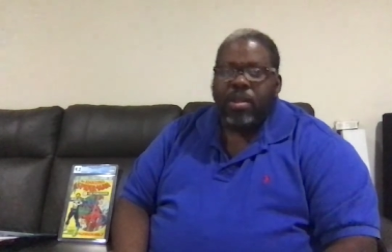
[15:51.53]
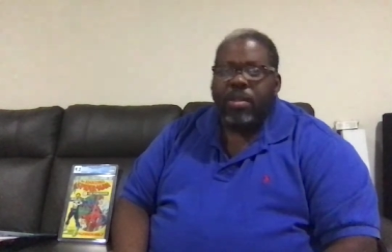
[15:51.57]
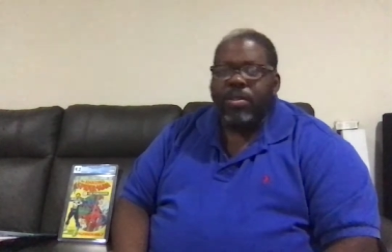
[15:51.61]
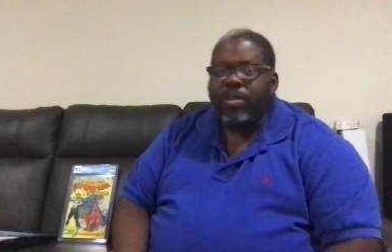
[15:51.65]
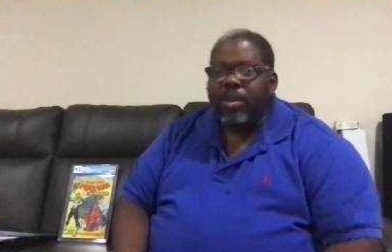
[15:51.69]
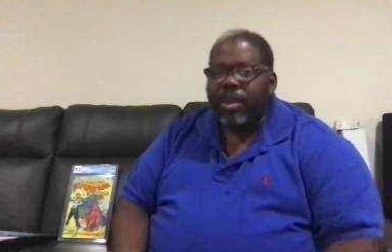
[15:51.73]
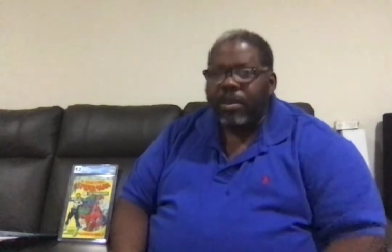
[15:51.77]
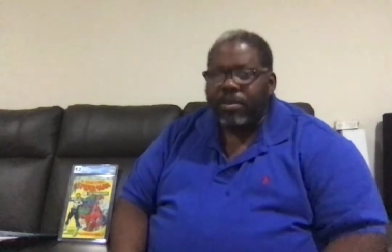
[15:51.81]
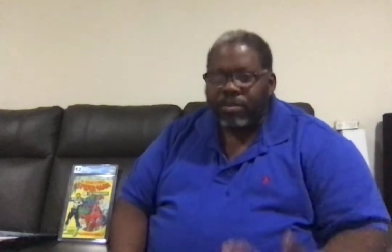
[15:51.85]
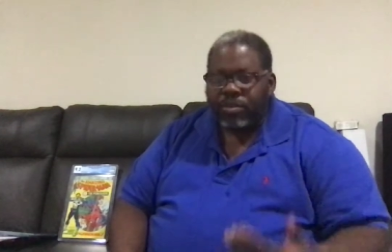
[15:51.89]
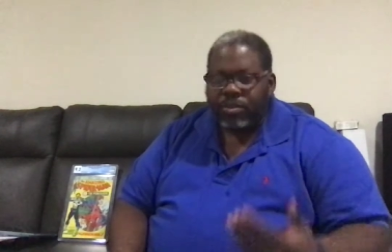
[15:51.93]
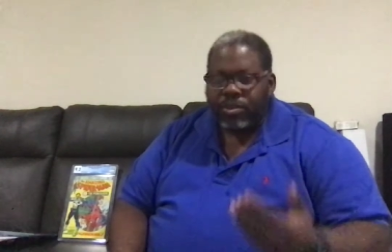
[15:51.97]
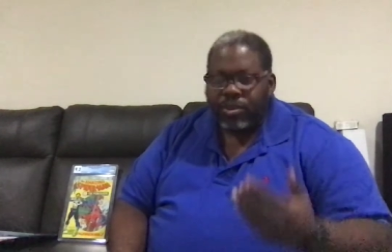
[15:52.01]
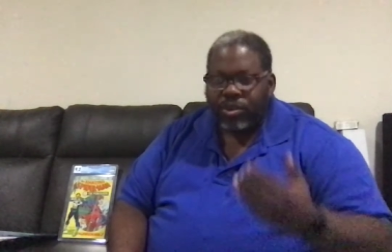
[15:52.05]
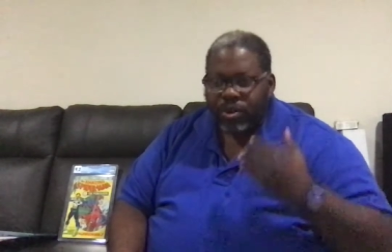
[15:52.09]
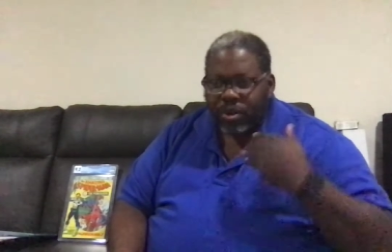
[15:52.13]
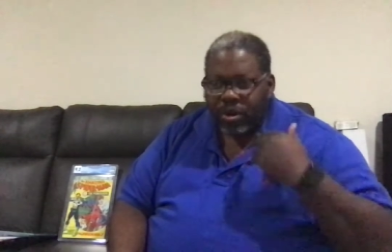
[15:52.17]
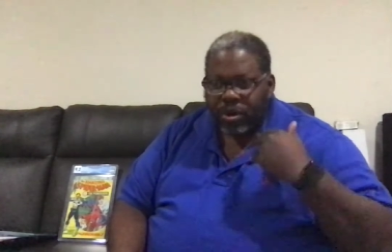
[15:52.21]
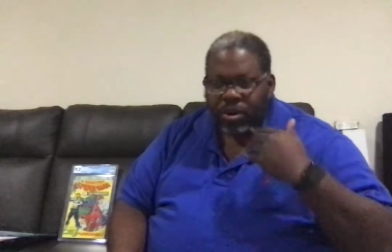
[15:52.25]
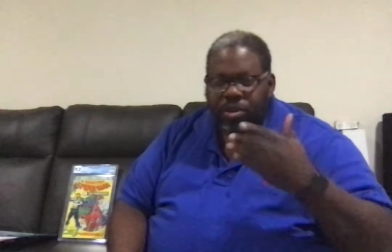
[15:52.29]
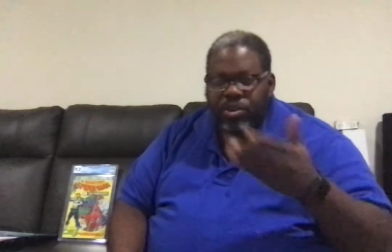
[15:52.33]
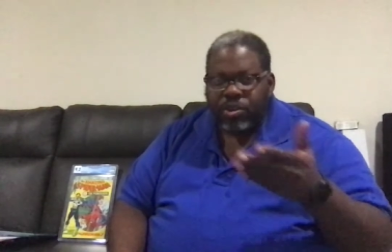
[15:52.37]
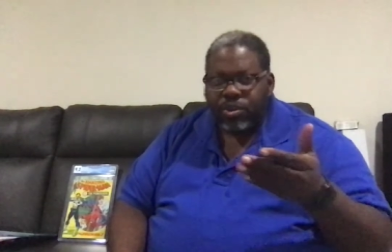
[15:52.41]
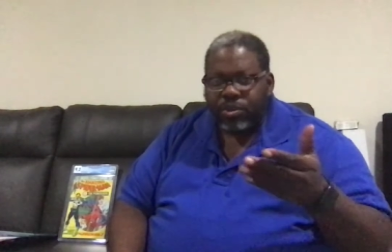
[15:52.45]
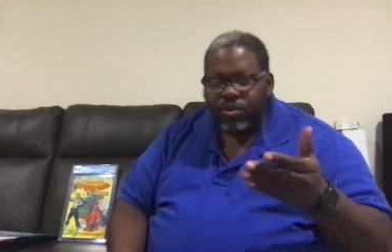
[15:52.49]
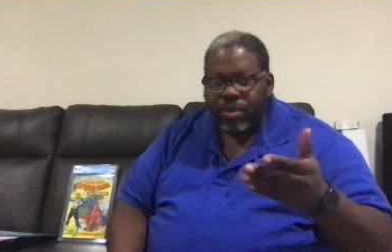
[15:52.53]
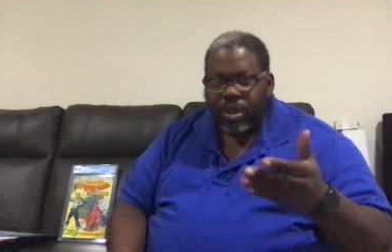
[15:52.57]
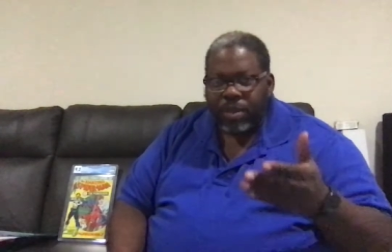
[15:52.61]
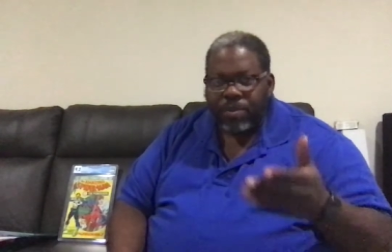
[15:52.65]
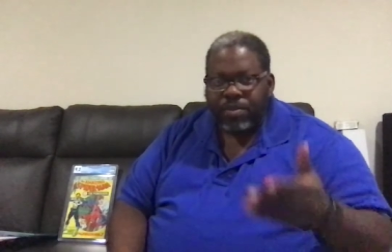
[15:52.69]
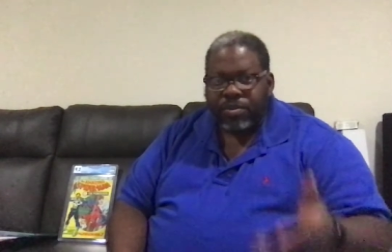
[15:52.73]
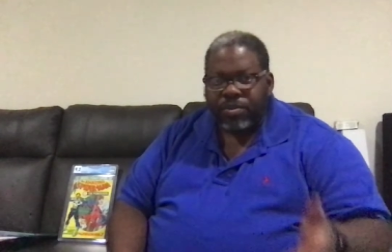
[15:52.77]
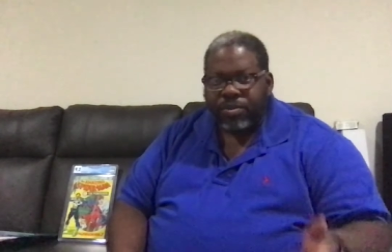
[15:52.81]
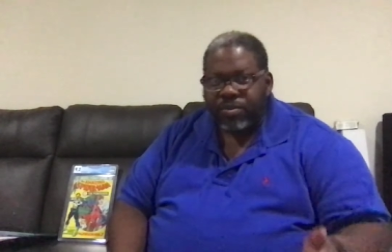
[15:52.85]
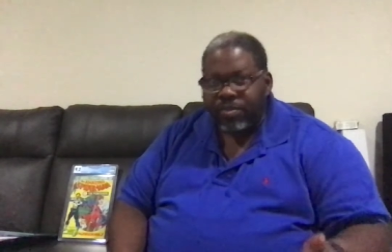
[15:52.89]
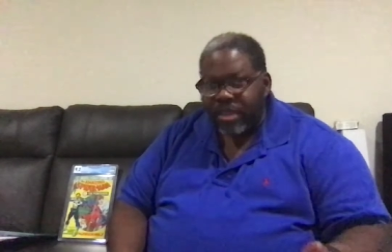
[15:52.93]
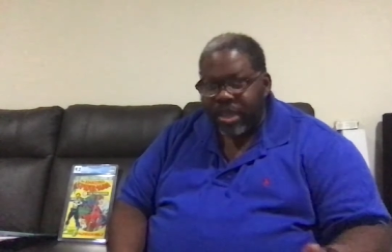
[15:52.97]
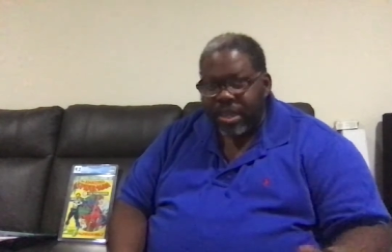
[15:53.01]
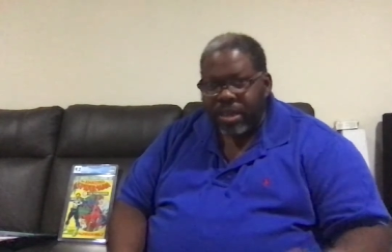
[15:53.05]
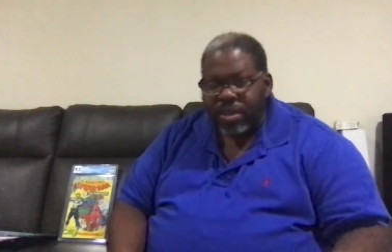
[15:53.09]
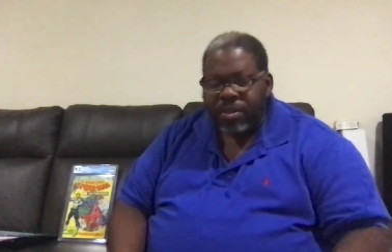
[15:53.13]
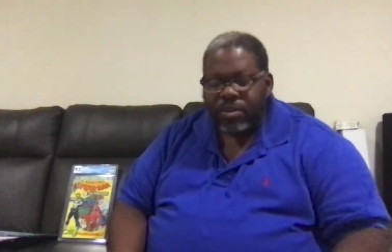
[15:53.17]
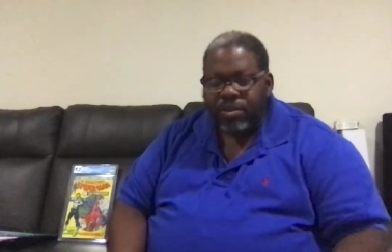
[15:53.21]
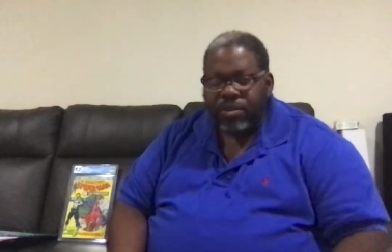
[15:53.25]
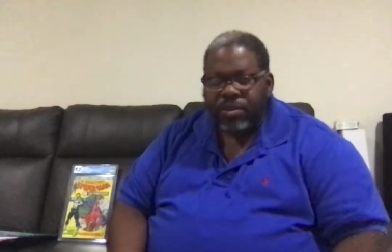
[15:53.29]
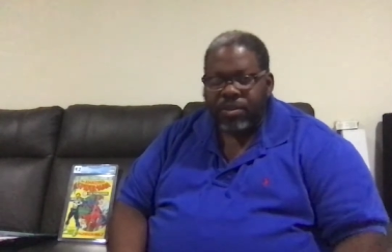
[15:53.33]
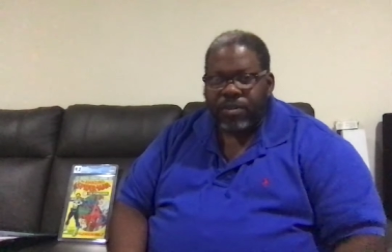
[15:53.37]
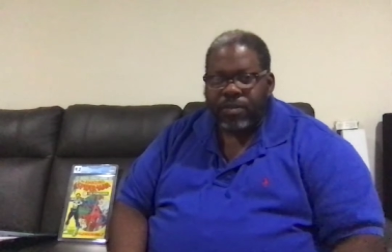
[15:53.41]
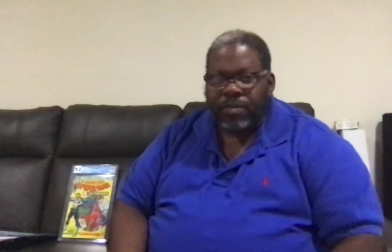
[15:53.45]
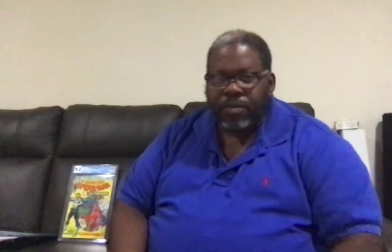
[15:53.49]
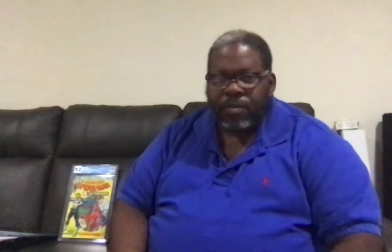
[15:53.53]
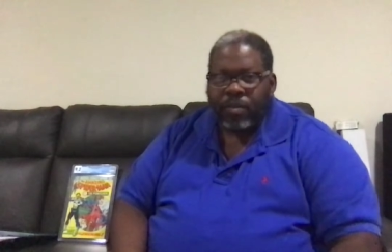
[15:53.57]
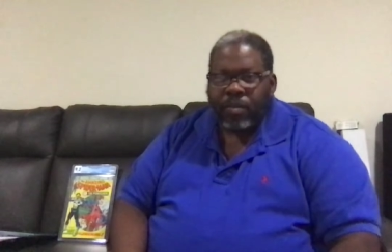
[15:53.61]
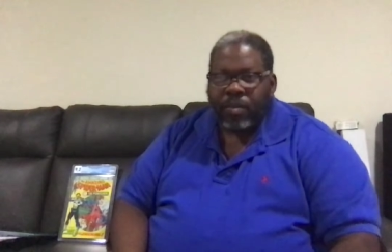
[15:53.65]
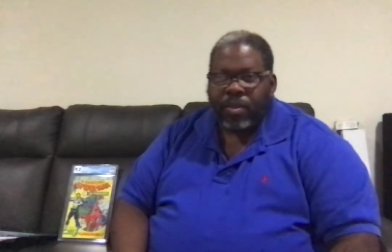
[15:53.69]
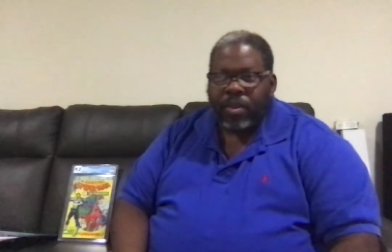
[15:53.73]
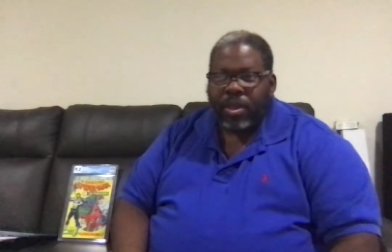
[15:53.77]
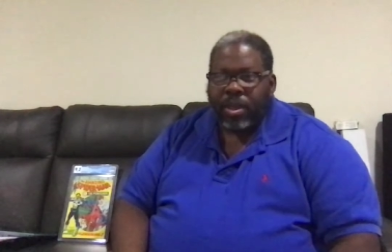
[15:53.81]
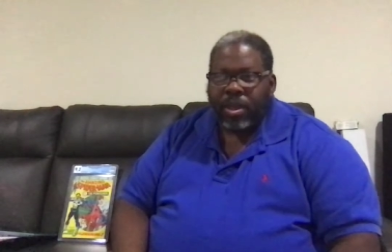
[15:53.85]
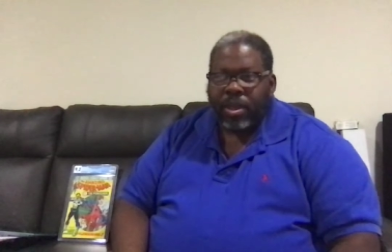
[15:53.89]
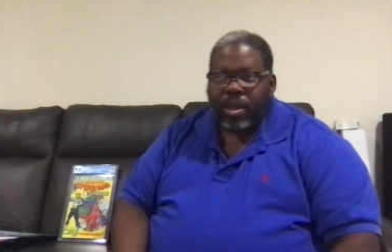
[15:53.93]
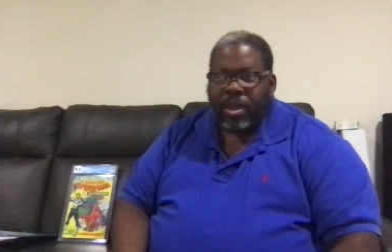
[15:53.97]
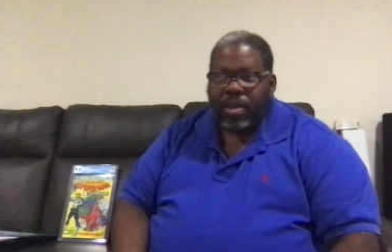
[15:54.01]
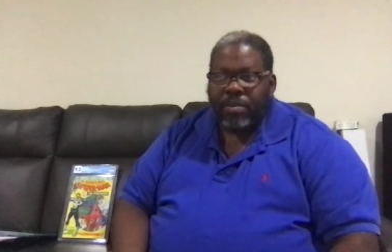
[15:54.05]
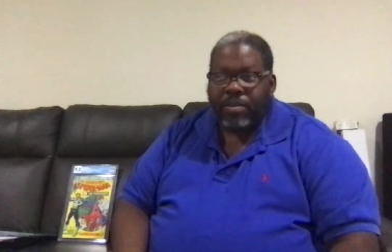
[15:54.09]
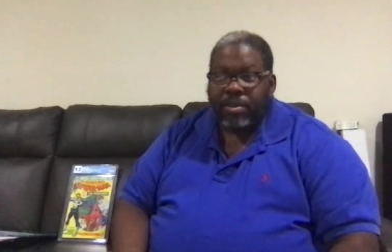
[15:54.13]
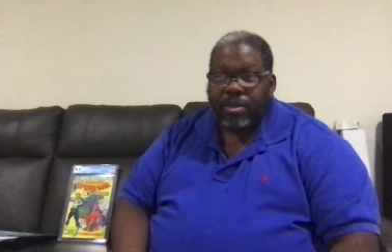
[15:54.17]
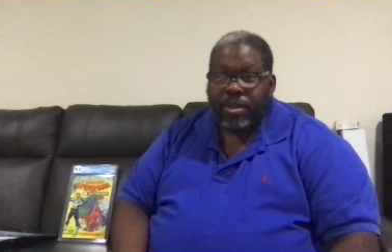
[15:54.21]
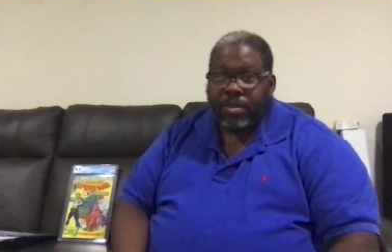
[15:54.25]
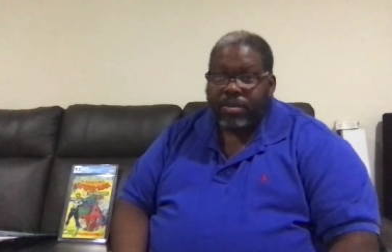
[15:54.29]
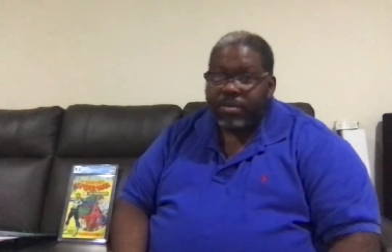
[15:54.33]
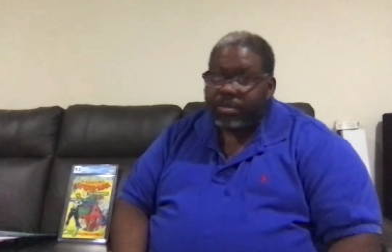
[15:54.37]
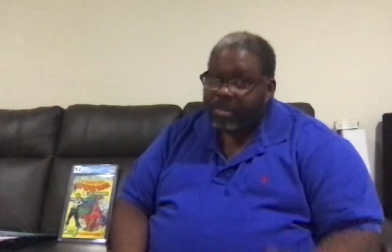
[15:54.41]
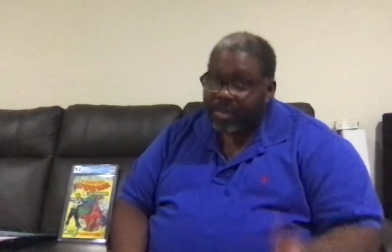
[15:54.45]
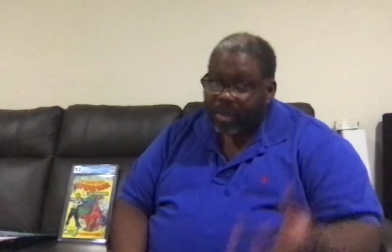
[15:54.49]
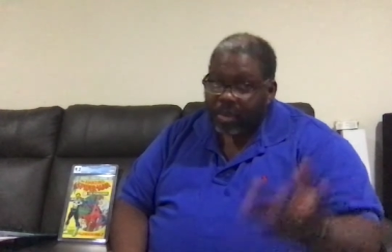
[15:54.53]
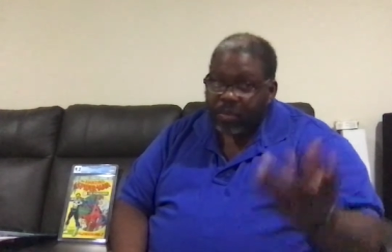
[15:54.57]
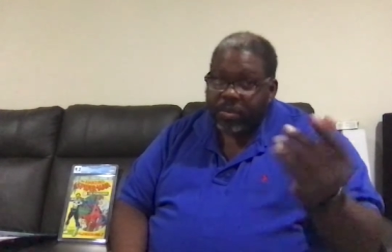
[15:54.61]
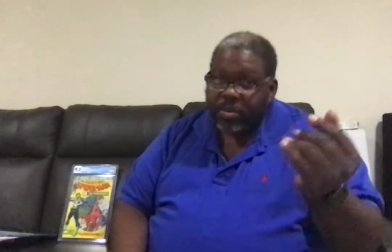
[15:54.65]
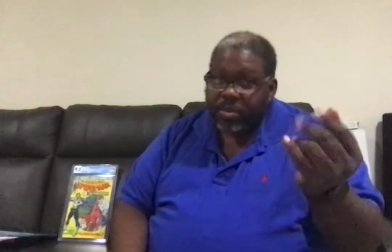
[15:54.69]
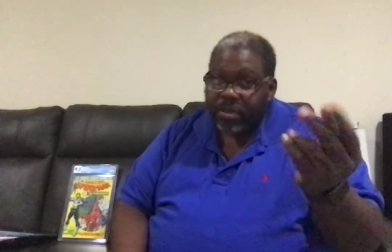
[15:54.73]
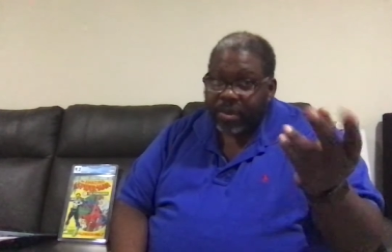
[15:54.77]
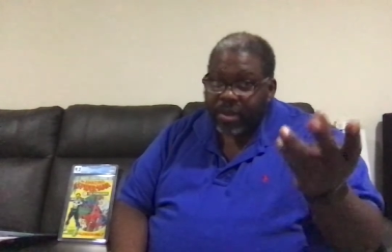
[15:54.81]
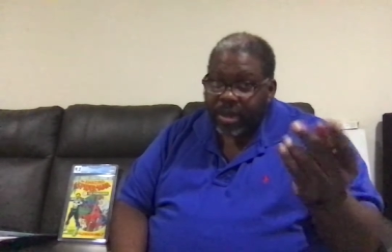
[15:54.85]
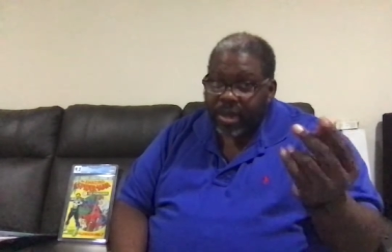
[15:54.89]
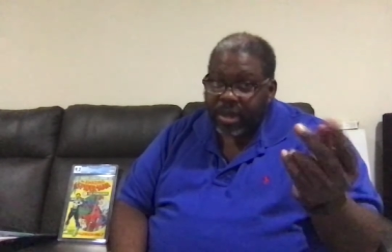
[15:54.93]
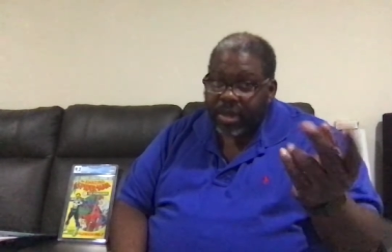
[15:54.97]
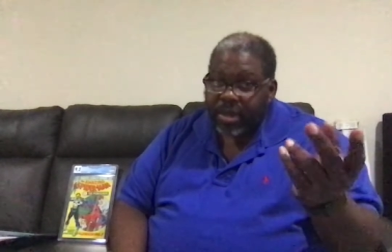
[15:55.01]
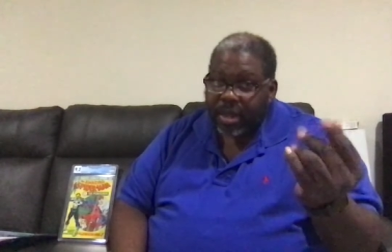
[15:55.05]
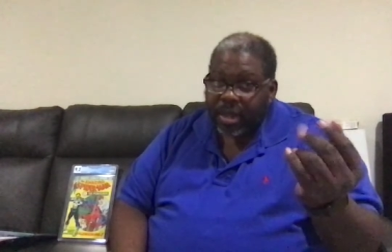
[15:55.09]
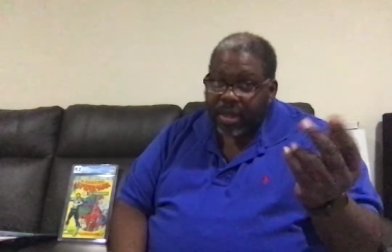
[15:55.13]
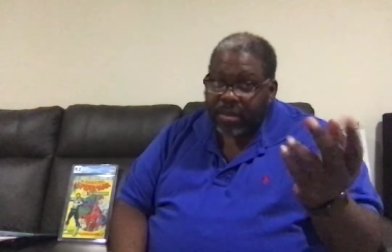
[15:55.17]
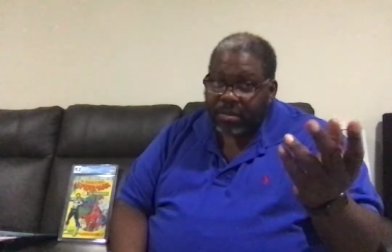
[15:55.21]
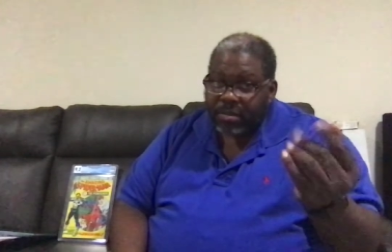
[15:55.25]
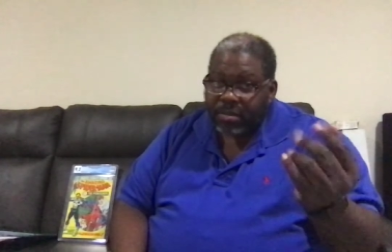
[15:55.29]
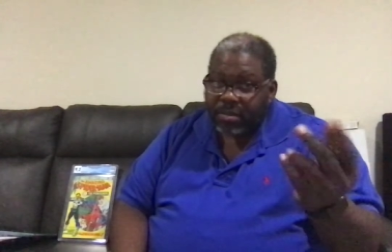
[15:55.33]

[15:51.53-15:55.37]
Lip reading: they will charge you a percentage because they want their handout,